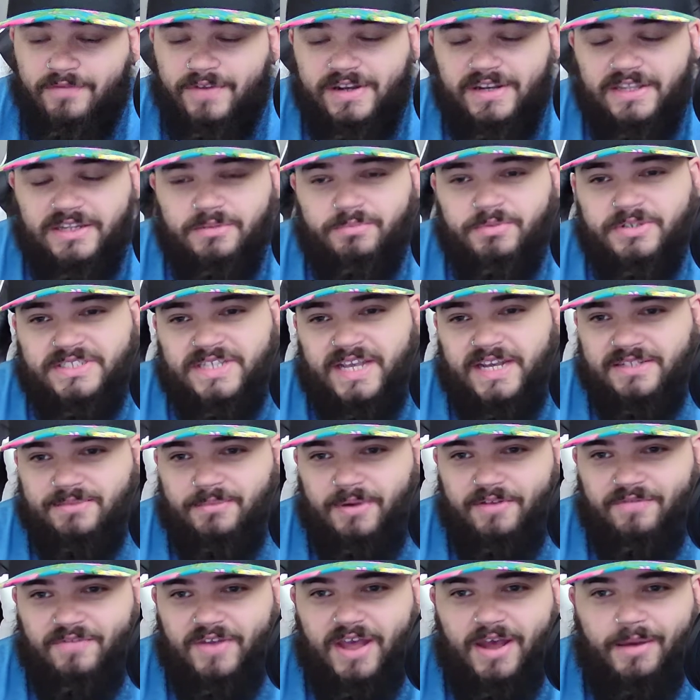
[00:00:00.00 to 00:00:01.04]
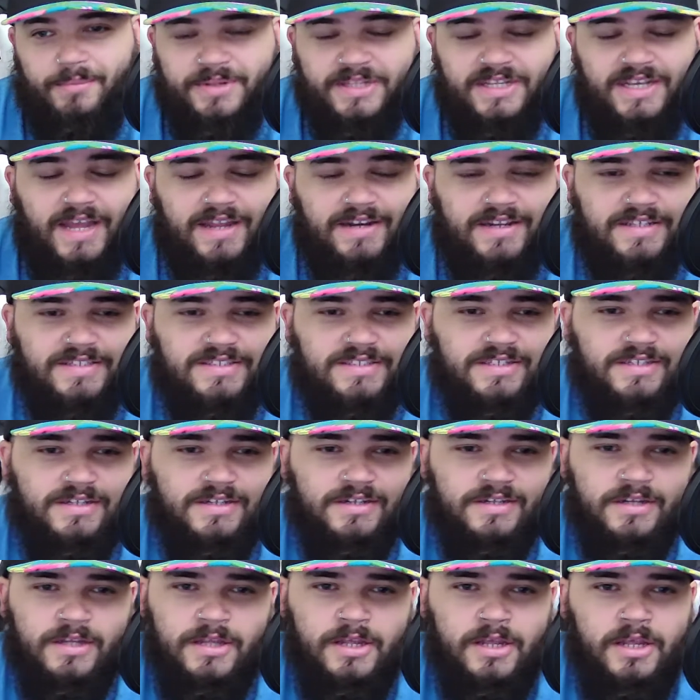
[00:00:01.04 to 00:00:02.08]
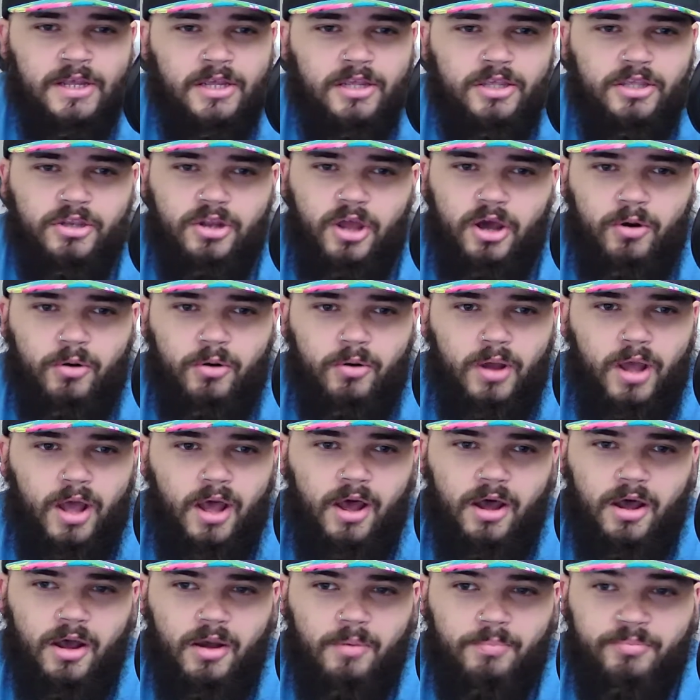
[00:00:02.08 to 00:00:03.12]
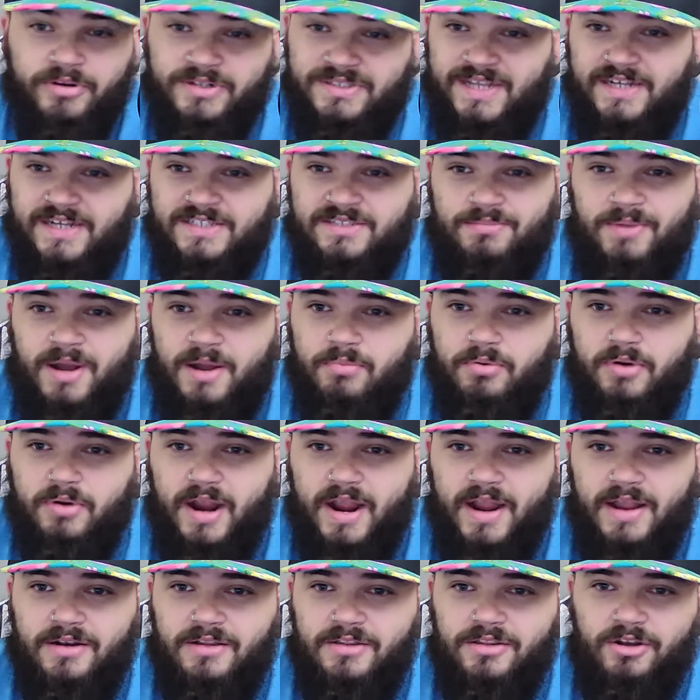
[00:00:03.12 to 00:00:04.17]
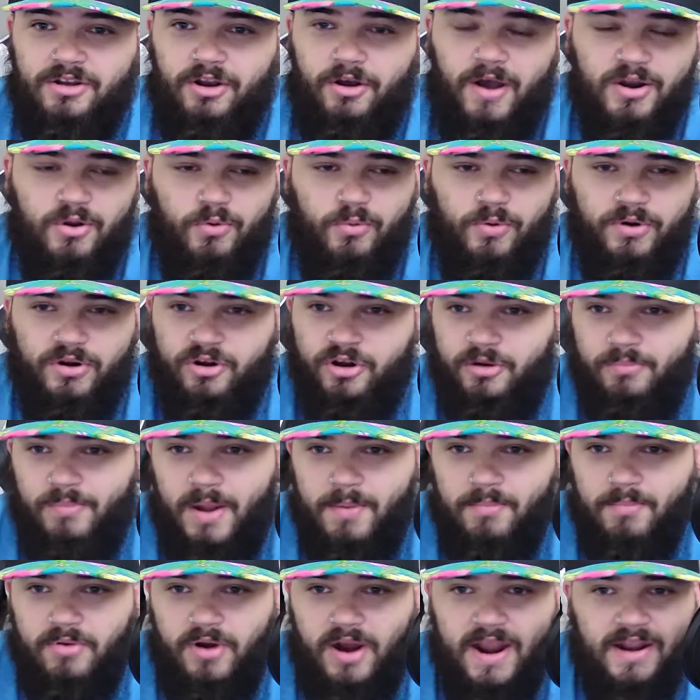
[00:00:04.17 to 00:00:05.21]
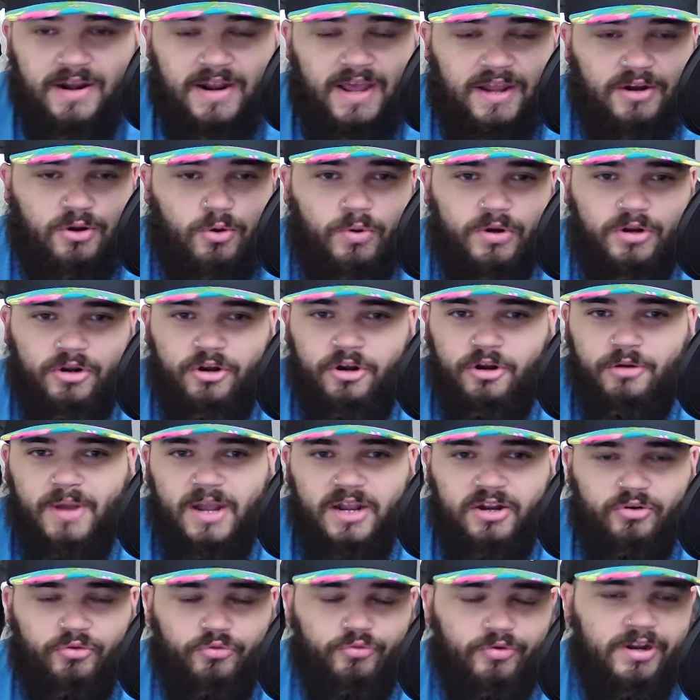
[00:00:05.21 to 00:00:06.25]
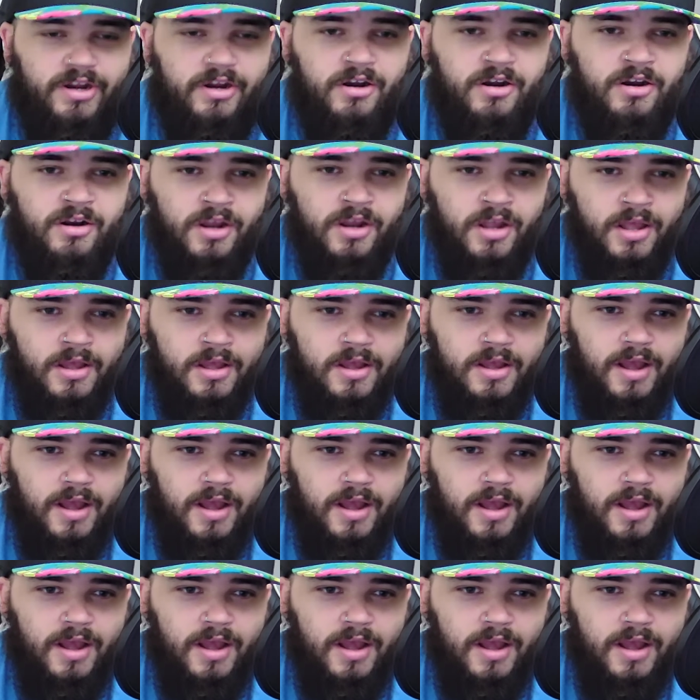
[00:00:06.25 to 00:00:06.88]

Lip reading: I need to protect my family. I need to, protect my brand. I don't want to hurt my brand. I don't want to hurt my career.